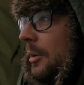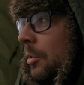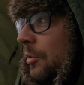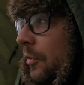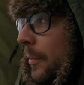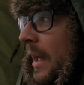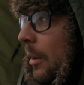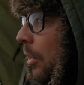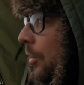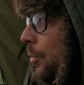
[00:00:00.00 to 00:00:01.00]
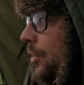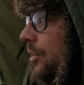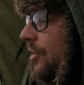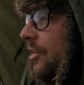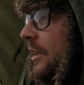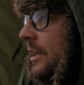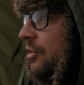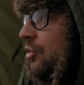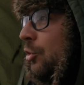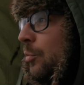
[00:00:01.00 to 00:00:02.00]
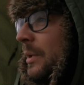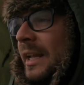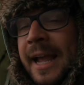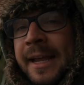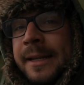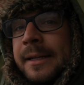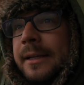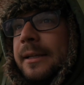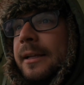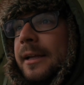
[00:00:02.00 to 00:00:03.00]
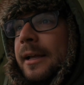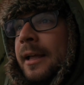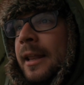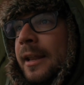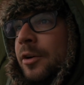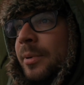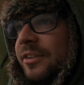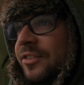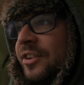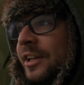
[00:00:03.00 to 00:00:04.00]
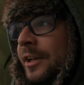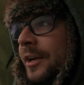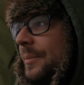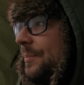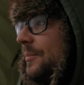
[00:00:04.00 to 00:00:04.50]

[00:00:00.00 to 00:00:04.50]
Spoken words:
But from now onwards, it should be getting a little bit stiller.